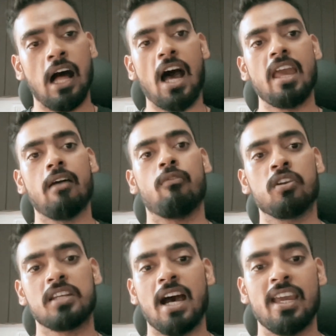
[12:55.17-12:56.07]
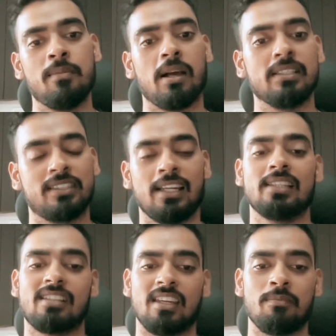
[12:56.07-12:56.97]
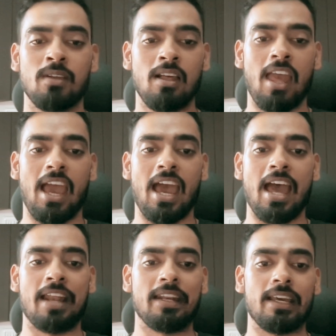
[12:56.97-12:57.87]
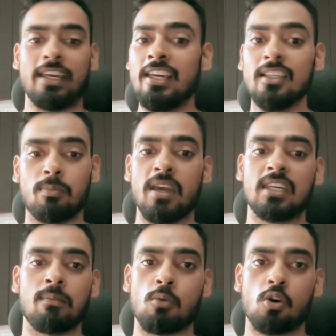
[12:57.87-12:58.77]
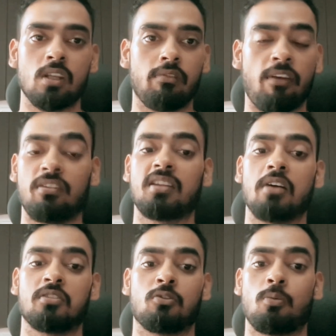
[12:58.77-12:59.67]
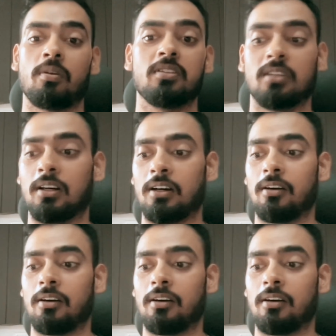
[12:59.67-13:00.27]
have one guy in my sales team, and he is making more than 50,000 rupees